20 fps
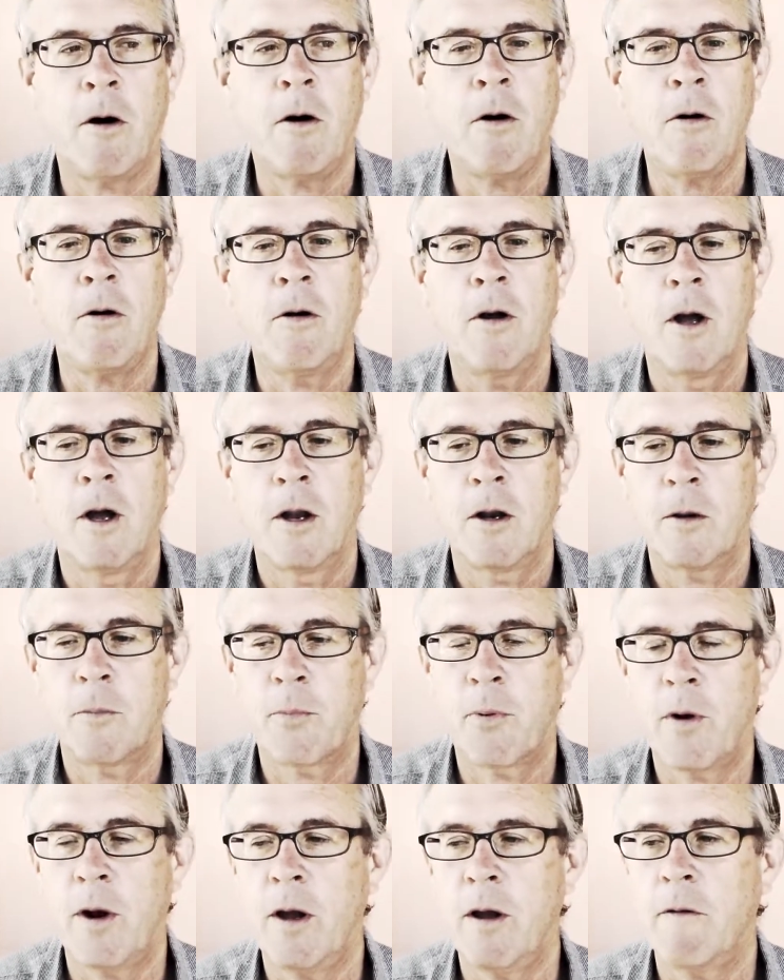all to
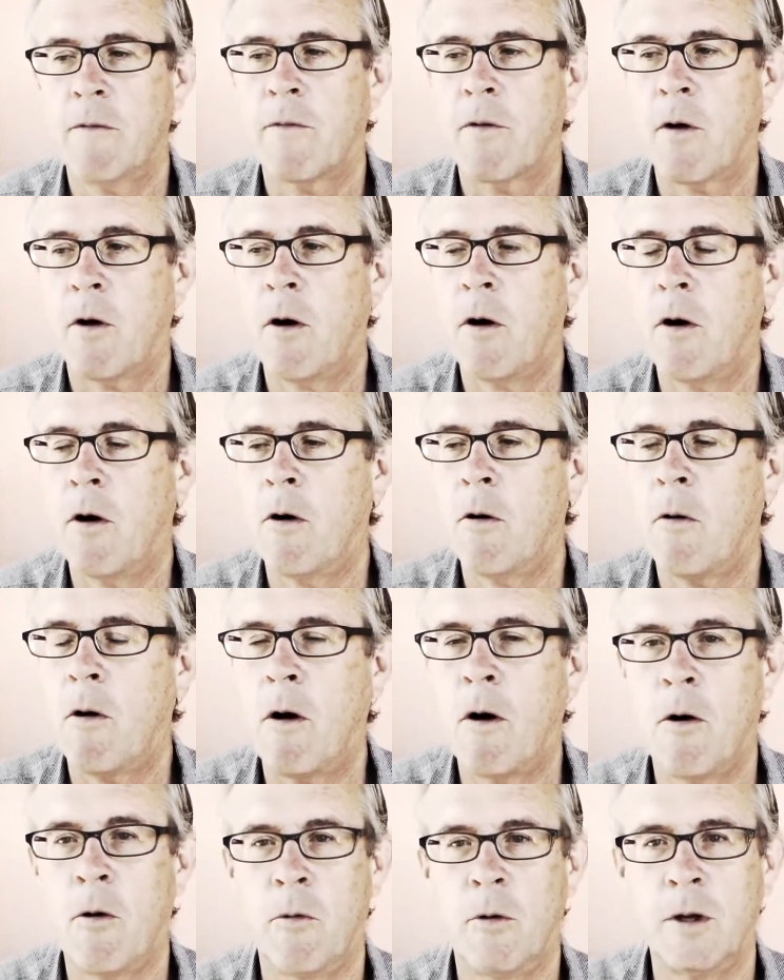pray for all,
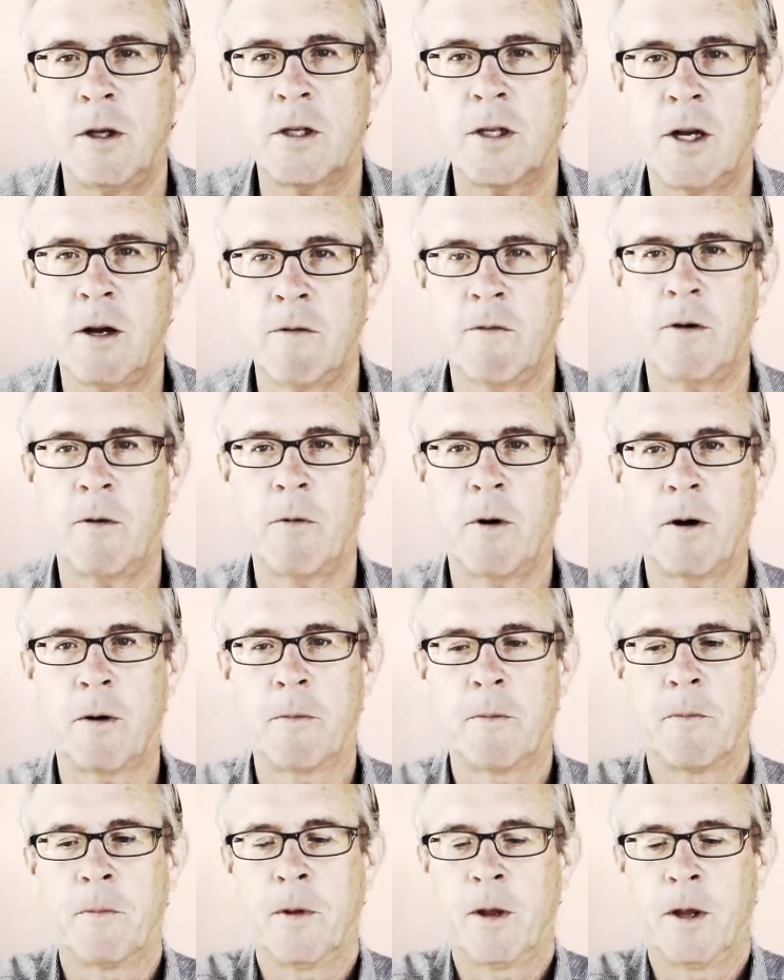always, everywhere.